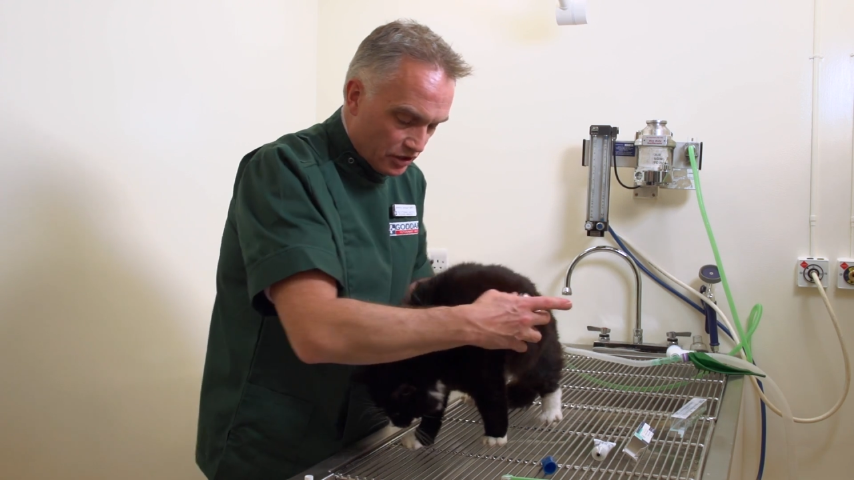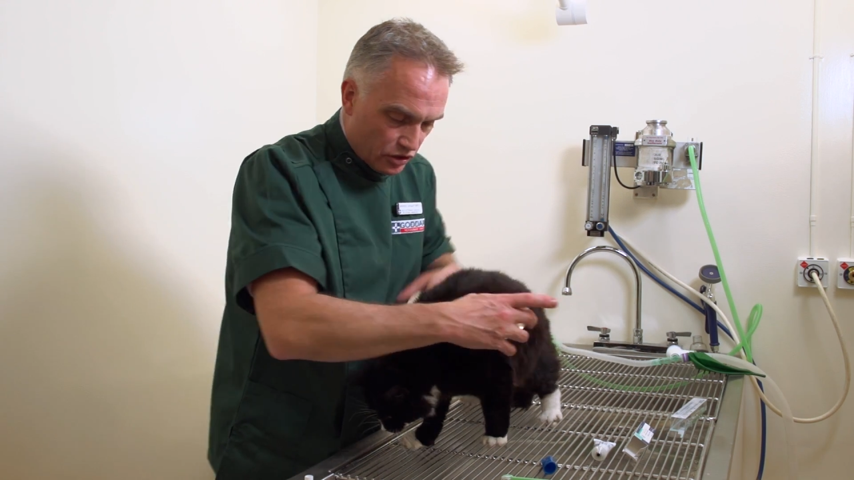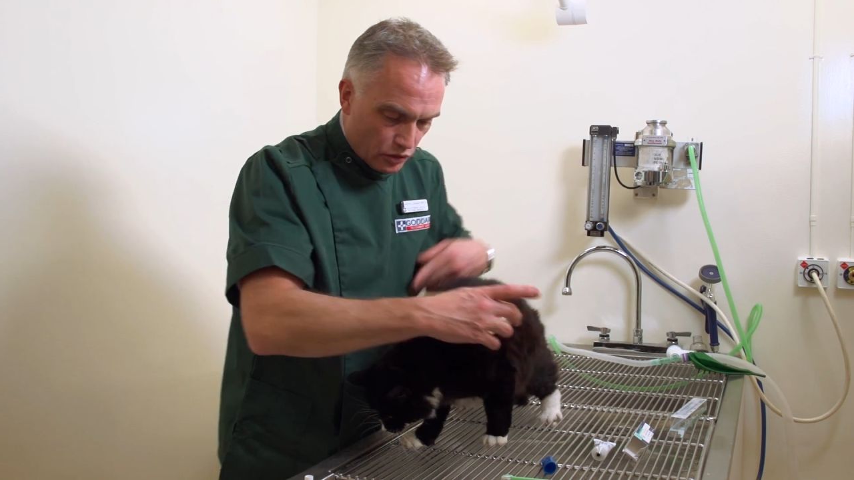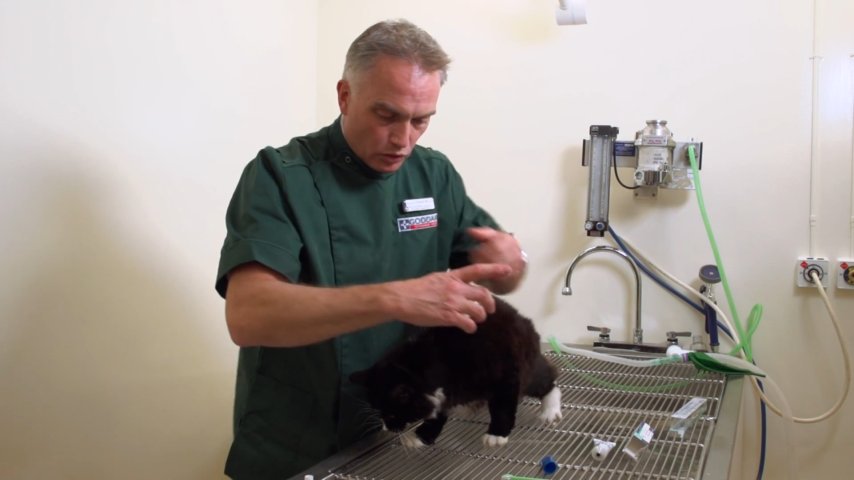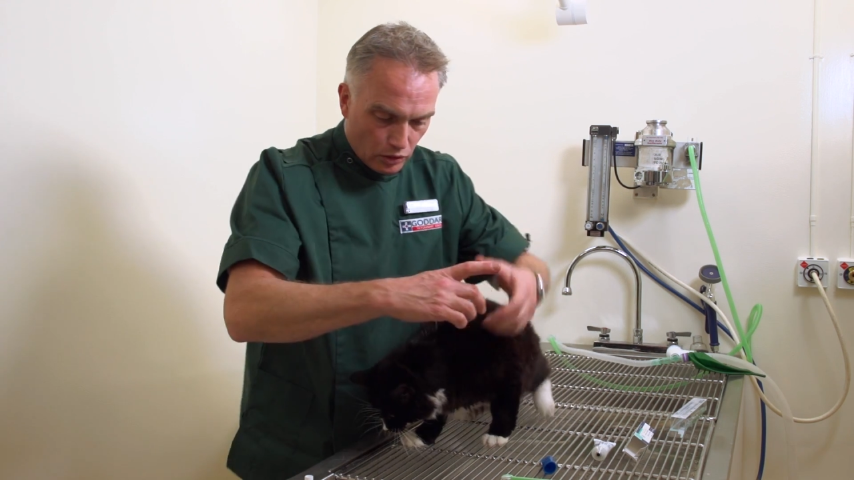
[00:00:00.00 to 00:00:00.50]

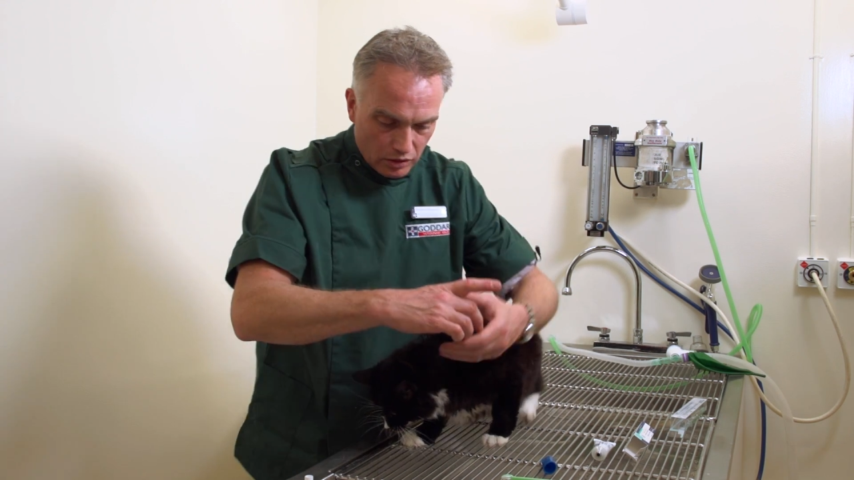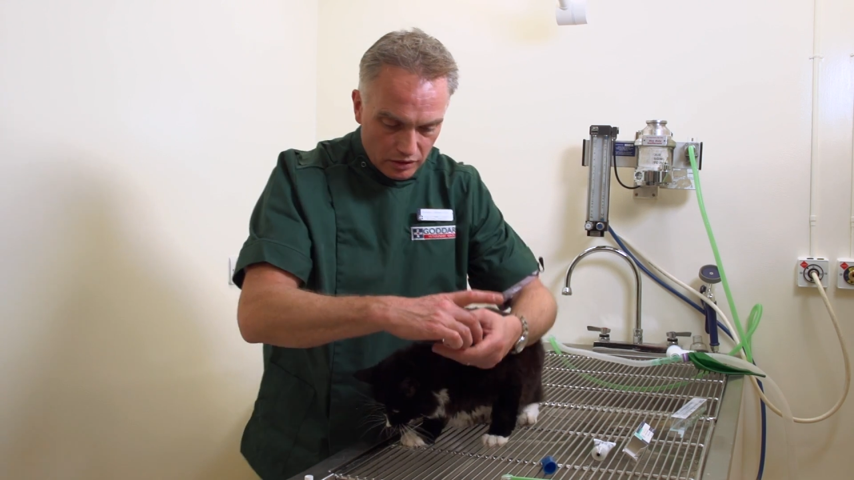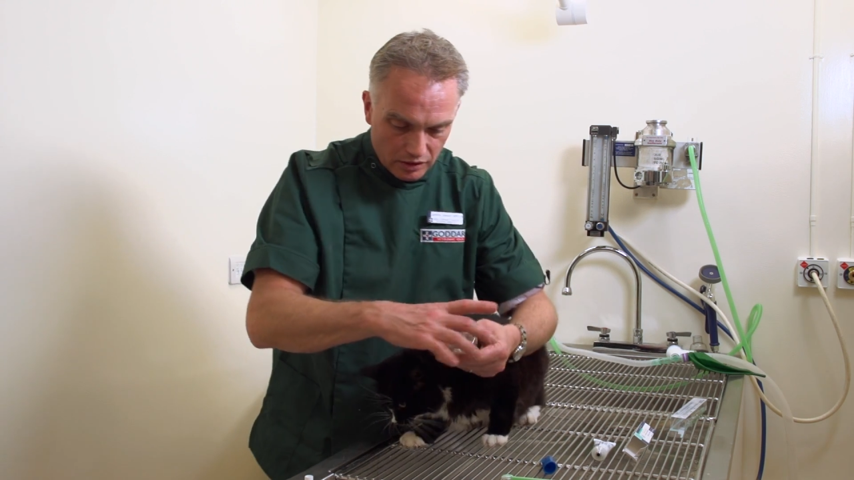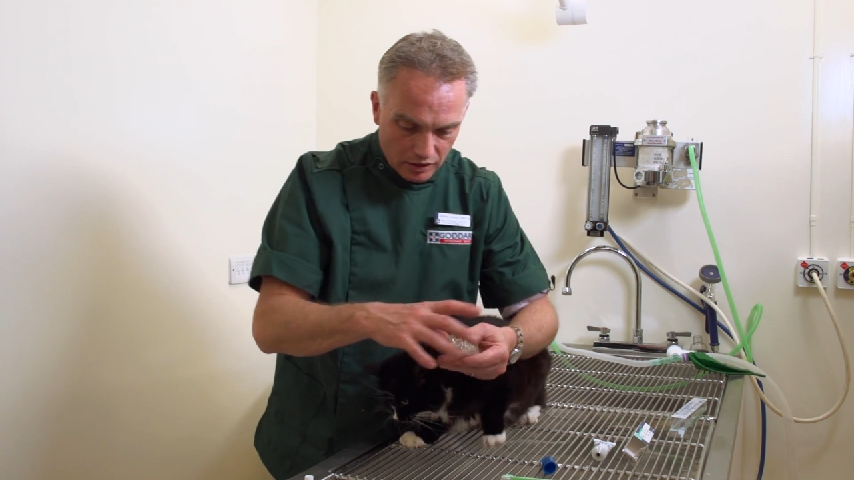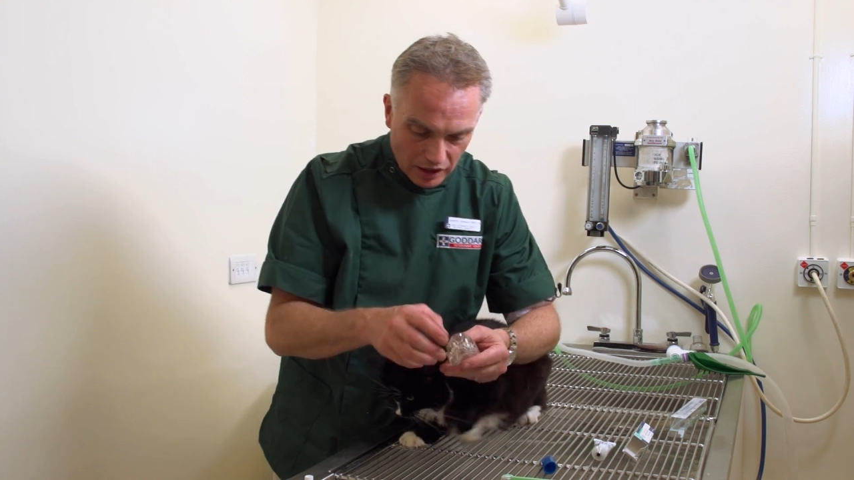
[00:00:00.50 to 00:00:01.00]
jaw,
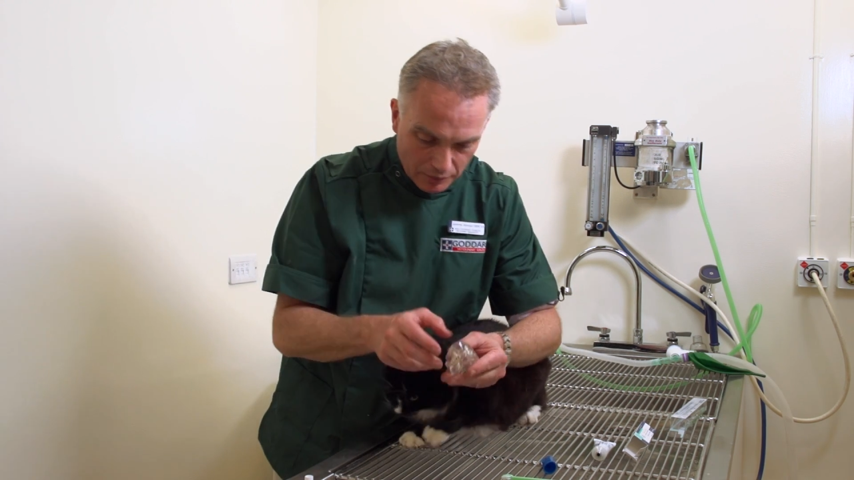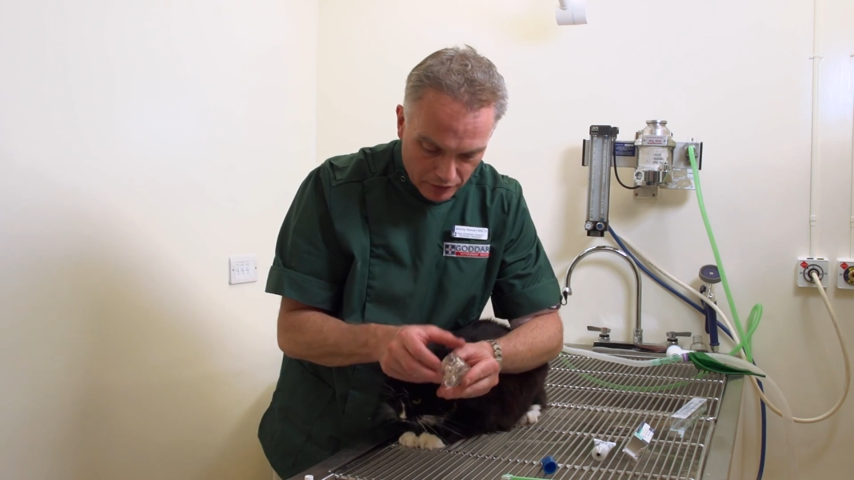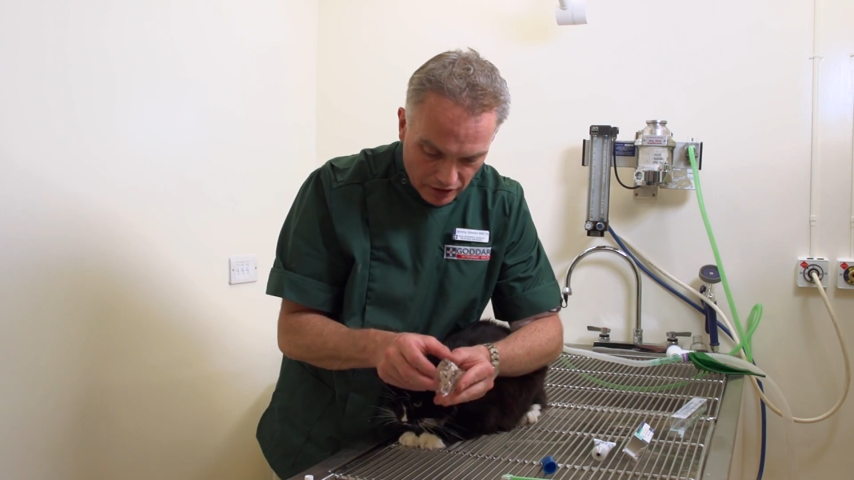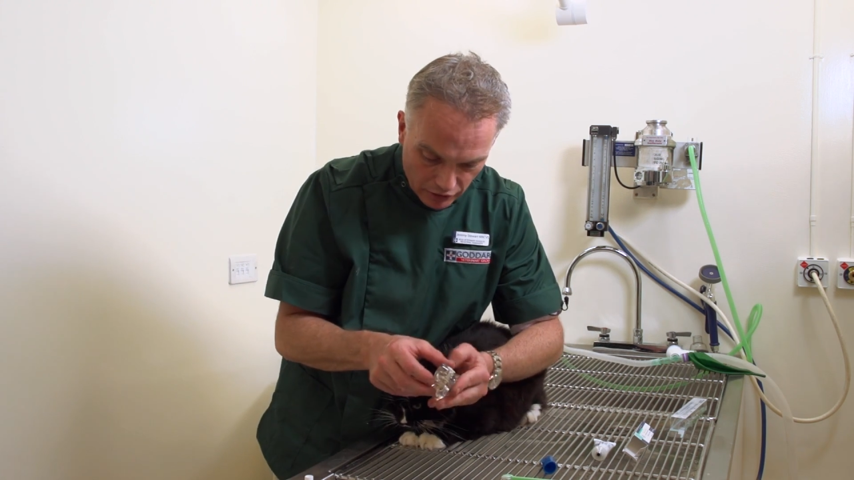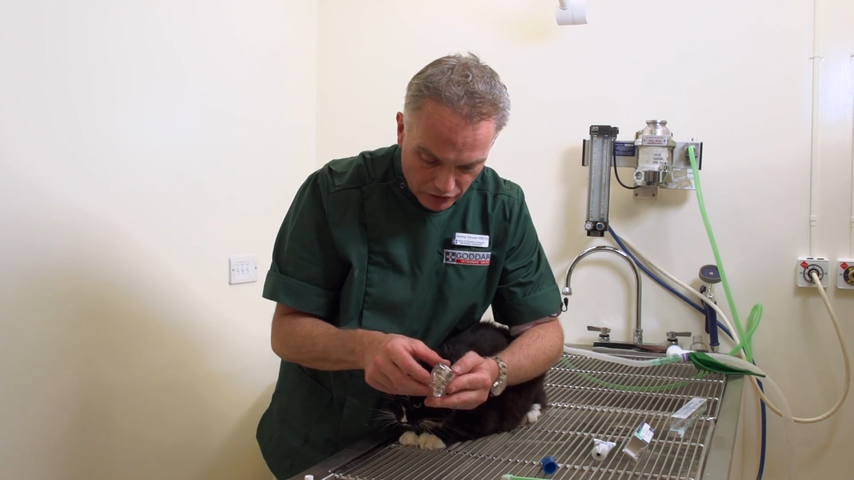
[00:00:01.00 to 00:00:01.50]

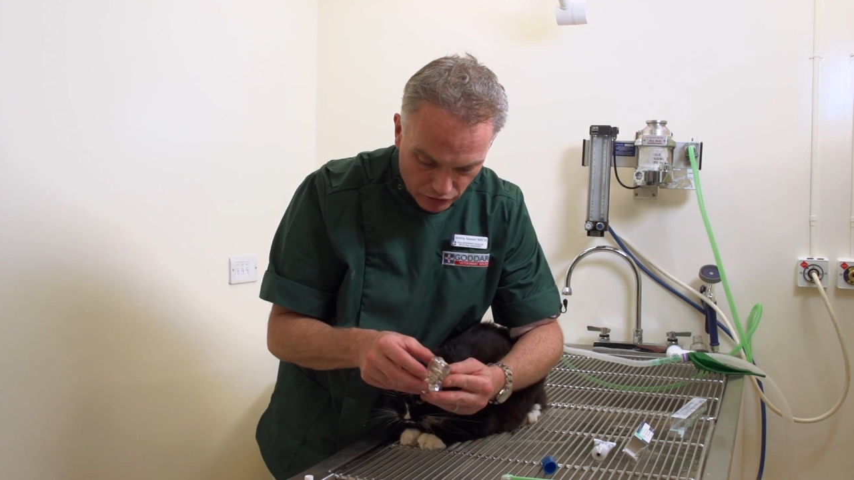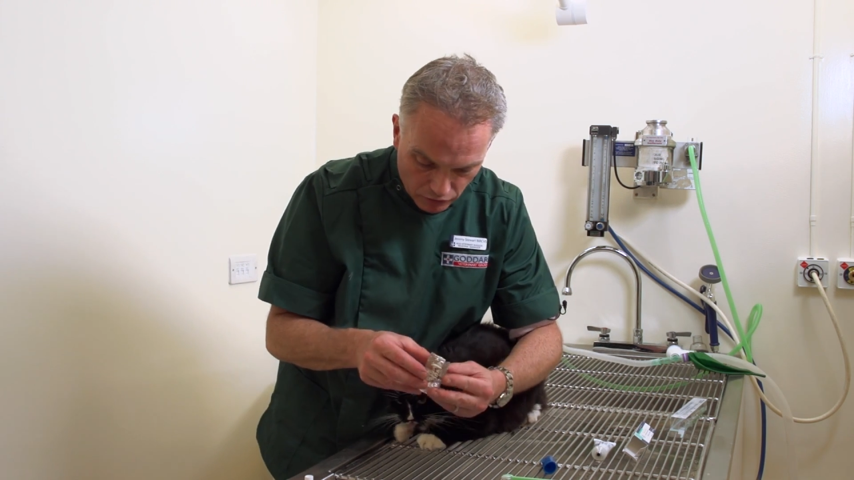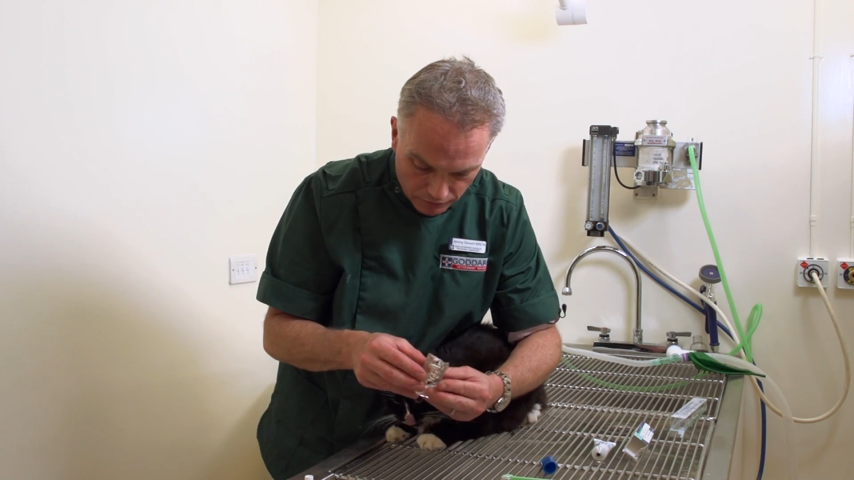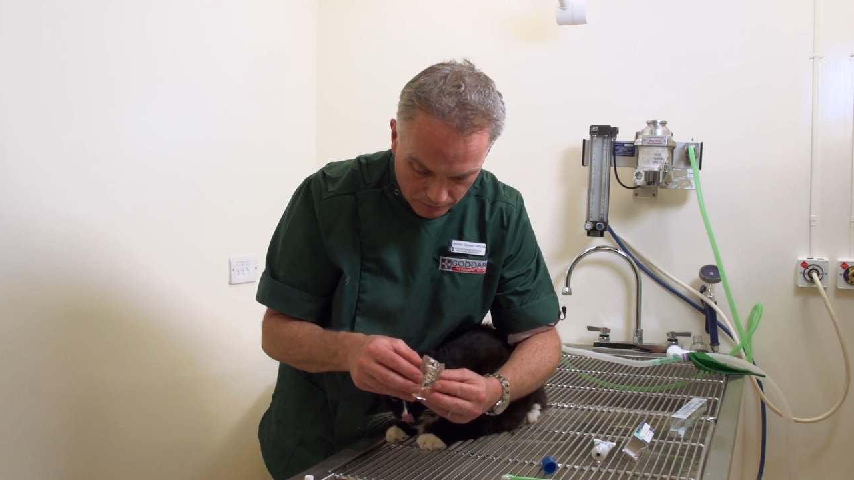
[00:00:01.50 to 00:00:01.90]
upper and lower jaw